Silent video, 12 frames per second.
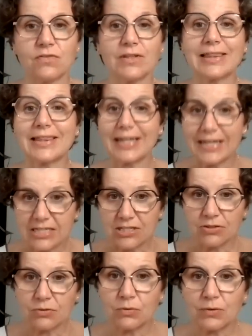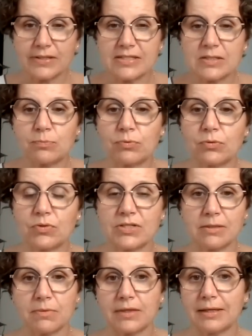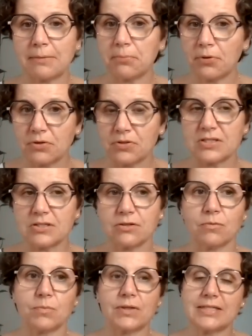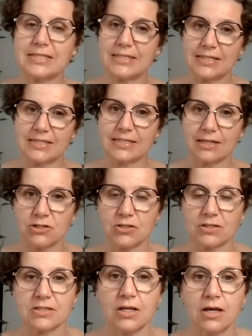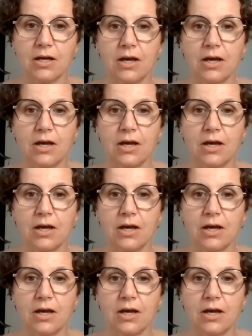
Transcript: If you'd like to explore something personal, because these sessions